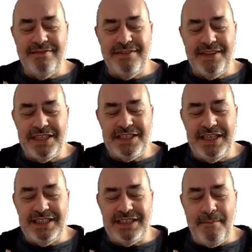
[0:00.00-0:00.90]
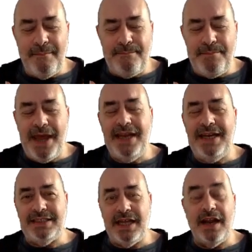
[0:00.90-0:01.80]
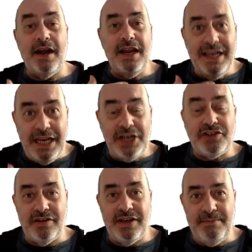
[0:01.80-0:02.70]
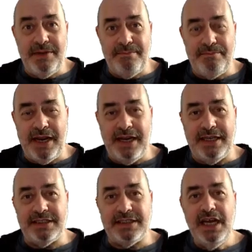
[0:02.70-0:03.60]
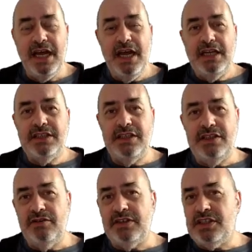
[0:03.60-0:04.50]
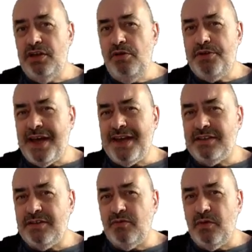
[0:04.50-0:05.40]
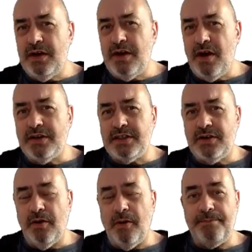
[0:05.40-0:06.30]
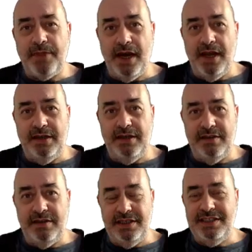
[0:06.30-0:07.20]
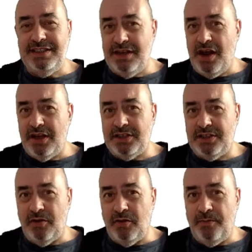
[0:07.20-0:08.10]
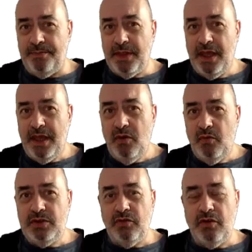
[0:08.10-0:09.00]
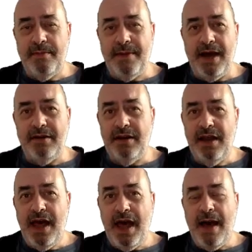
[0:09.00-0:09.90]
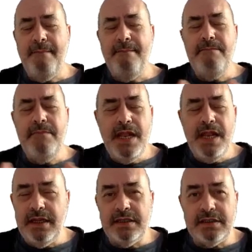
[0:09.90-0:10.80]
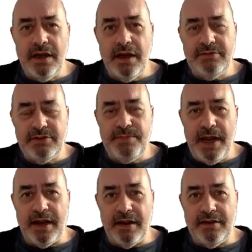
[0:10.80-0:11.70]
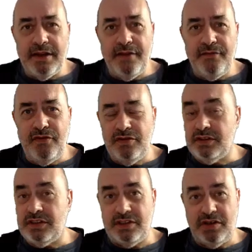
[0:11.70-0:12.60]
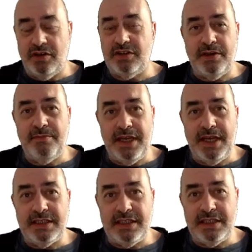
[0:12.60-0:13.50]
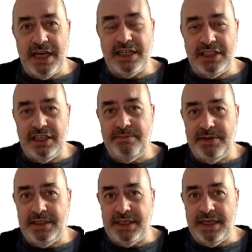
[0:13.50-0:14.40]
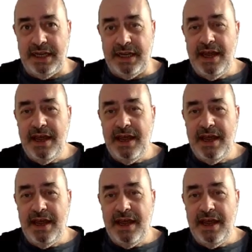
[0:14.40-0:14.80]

this is pennies, and I literally mean pennies. To do a 2,000 word article, and this is an article which will come out a million times better than if you just stuck something into ChatGPT.